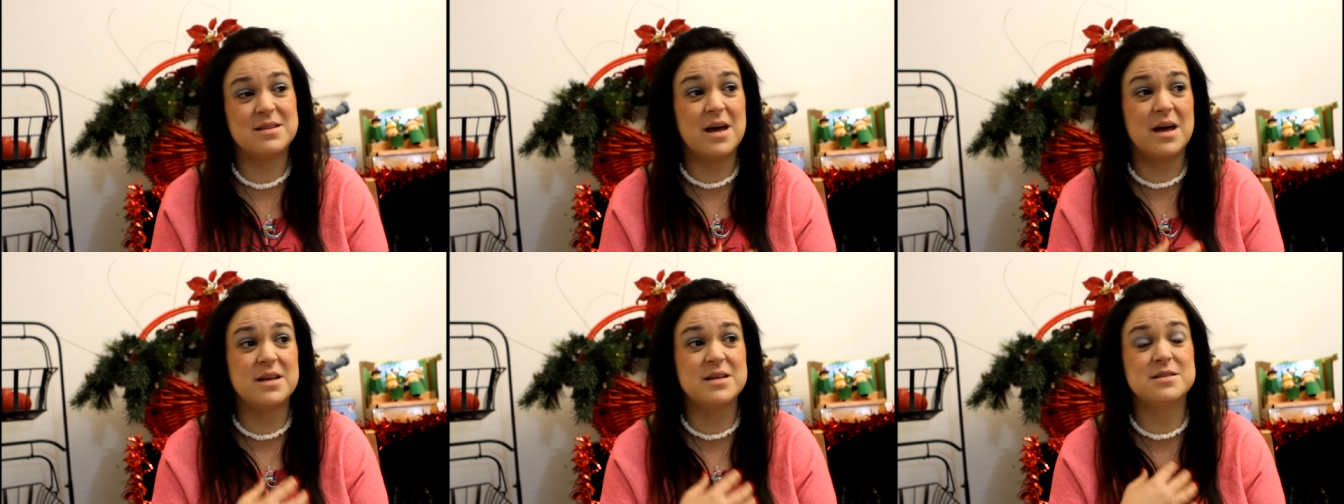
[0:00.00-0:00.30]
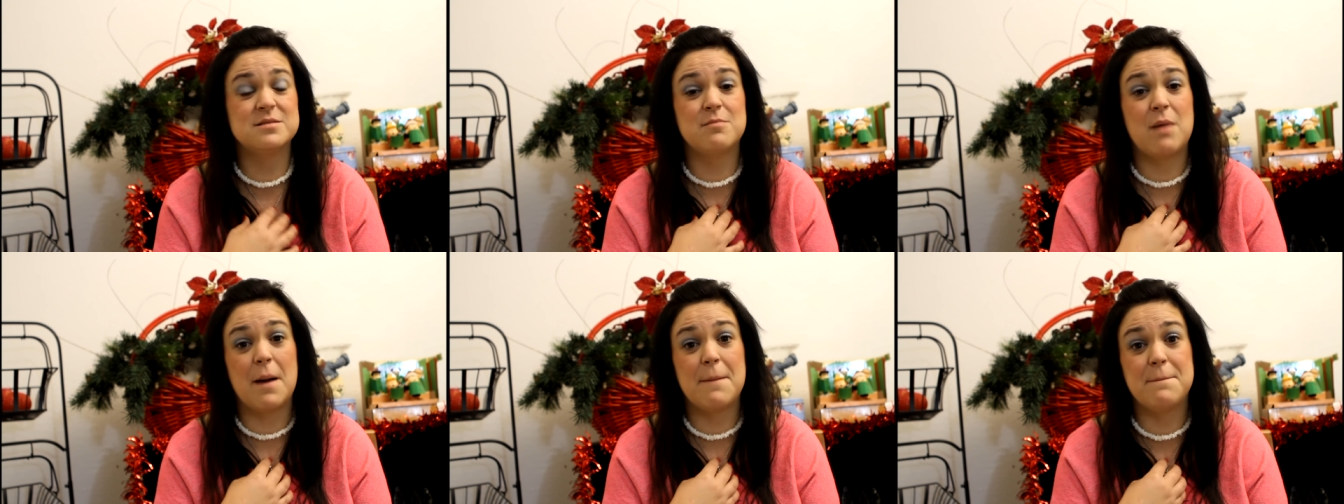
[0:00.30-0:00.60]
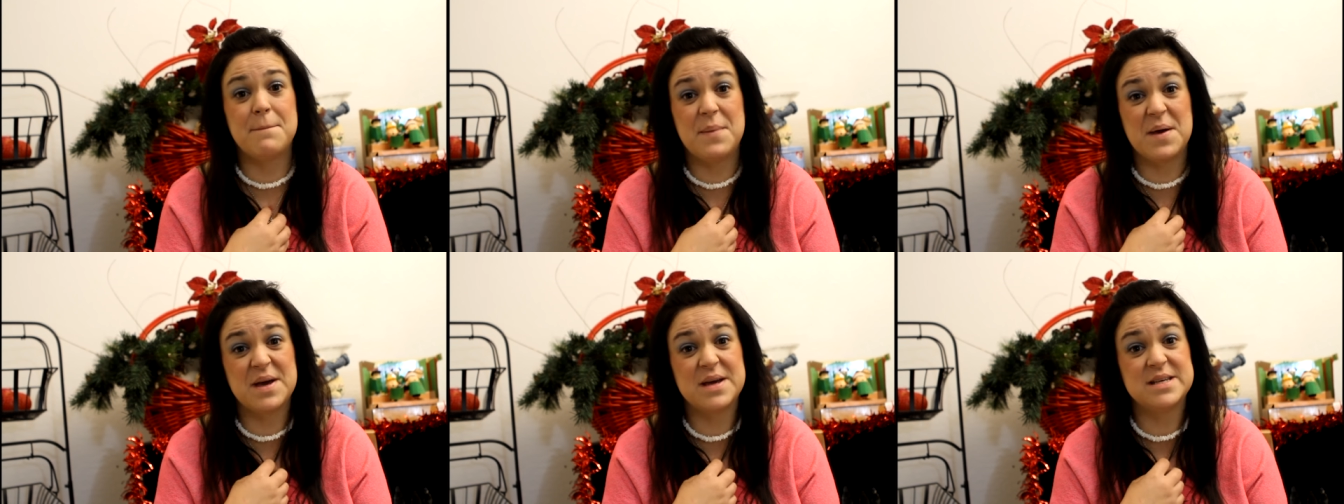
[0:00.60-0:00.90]
That is my
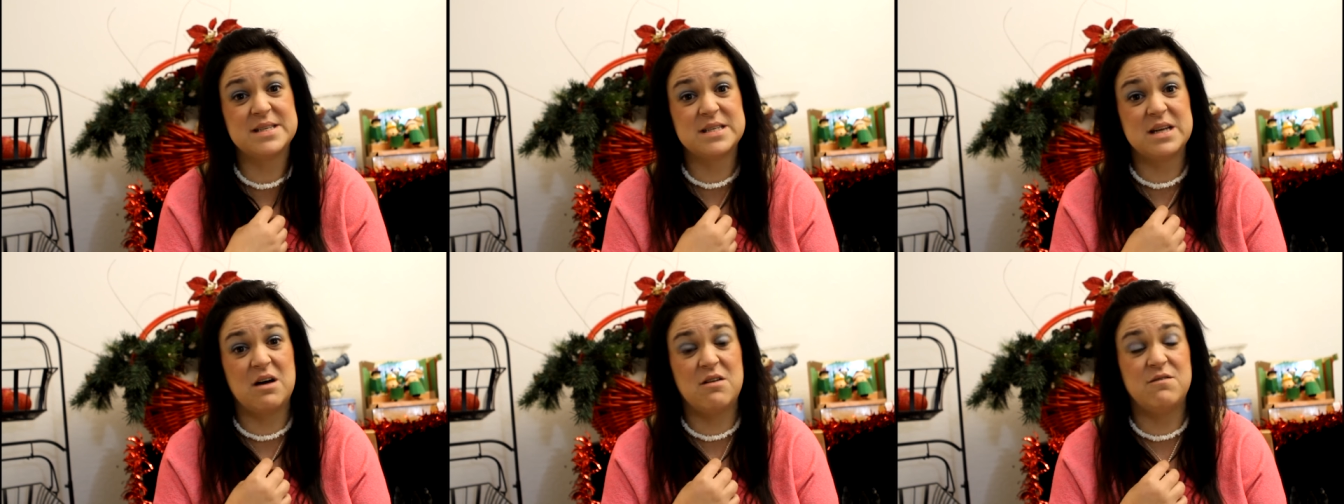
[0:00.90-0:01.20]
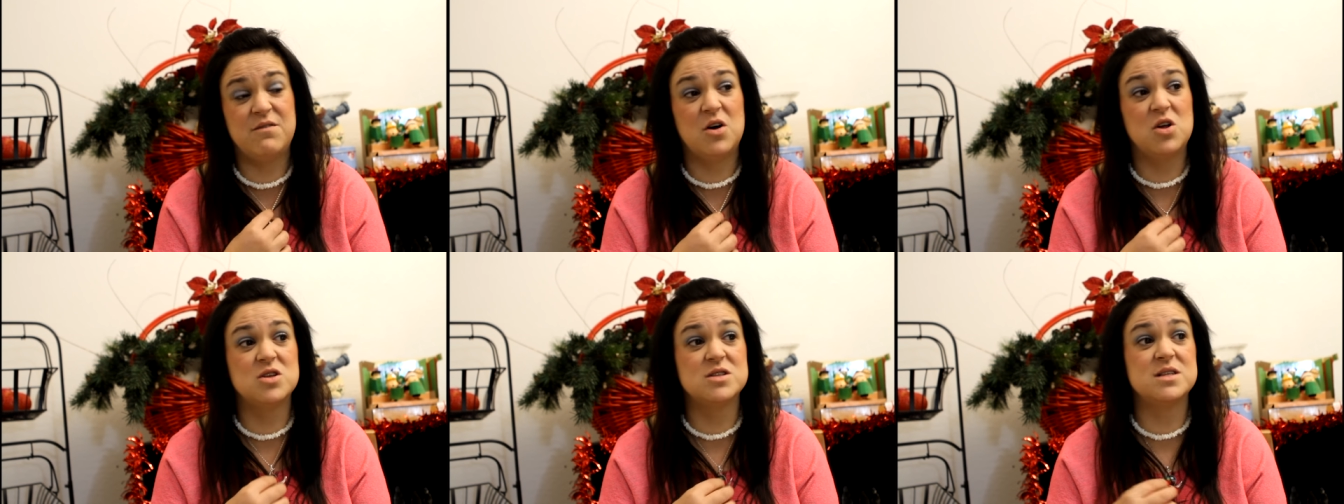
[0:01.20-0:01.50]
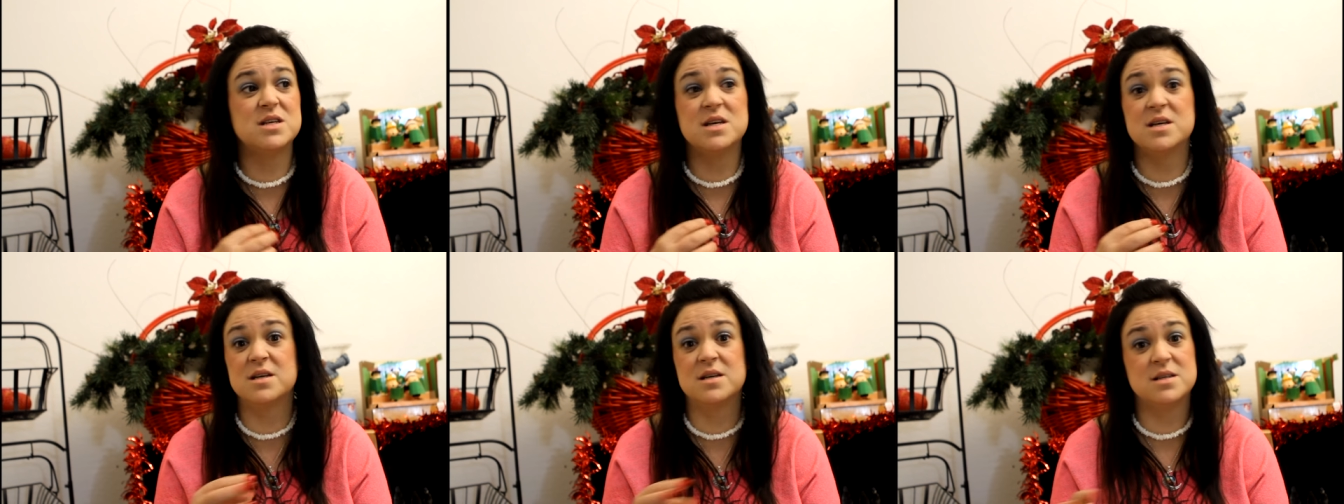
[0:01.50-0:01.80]
biggest downfall
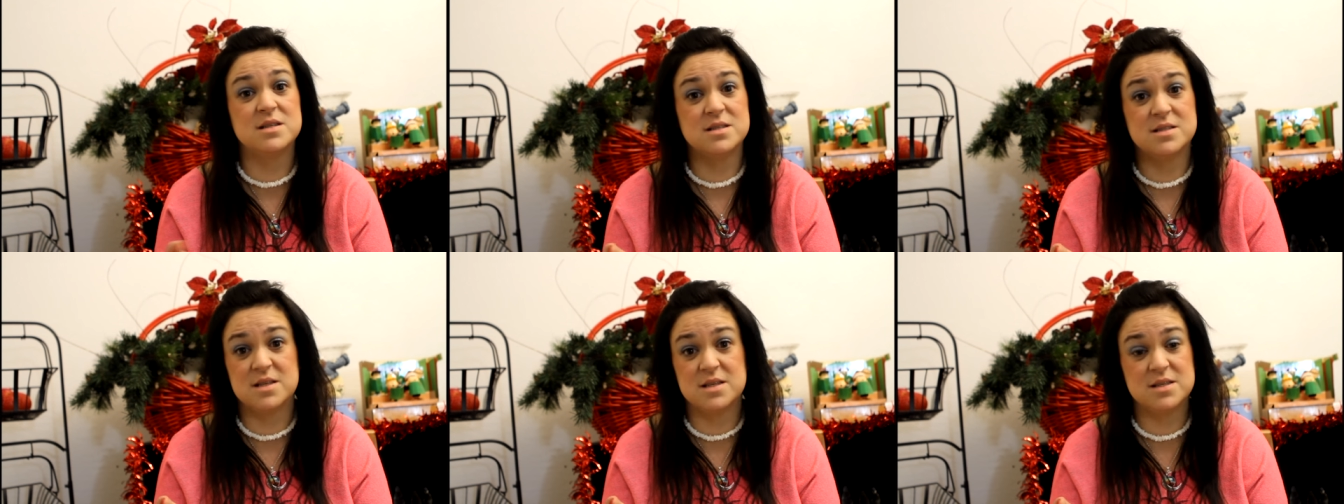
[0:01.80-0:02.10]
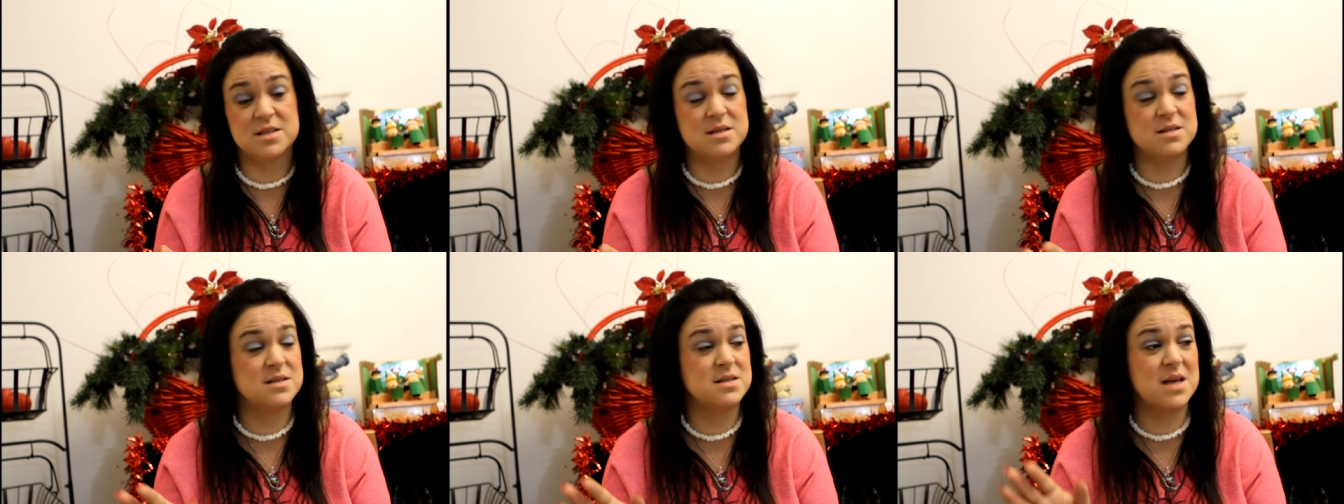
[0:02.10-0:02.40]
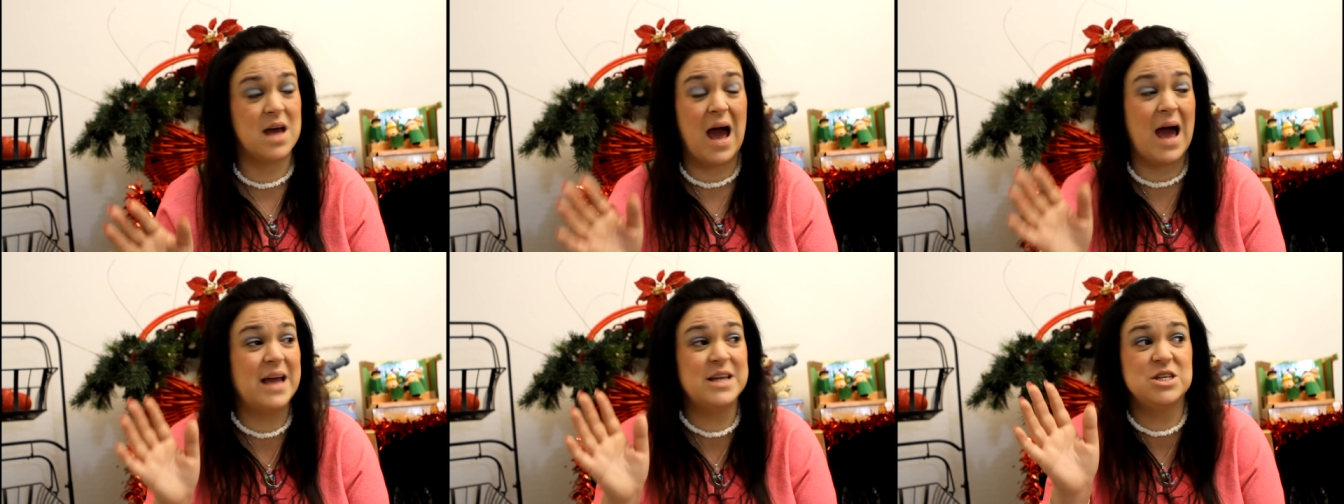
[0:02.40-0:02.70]
is
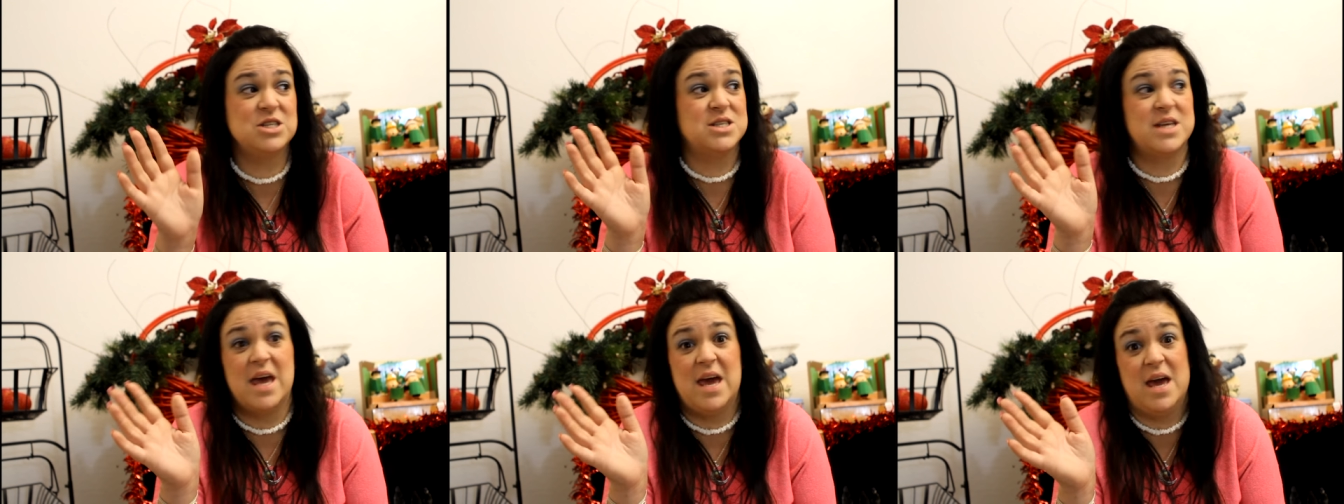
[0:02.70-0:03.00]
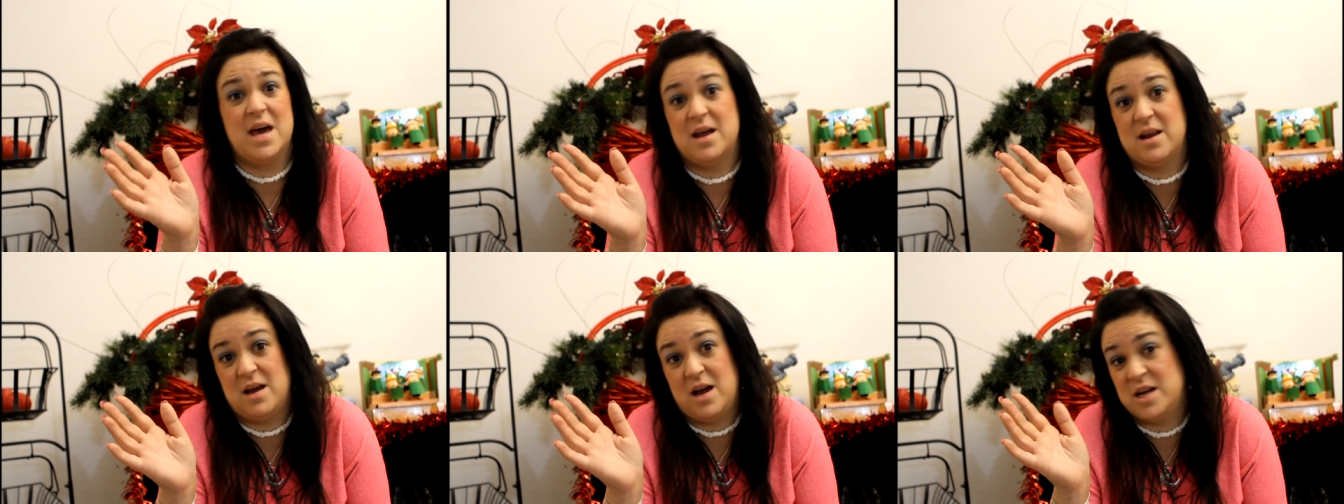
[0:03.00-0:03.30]
inconsistency. I just can't.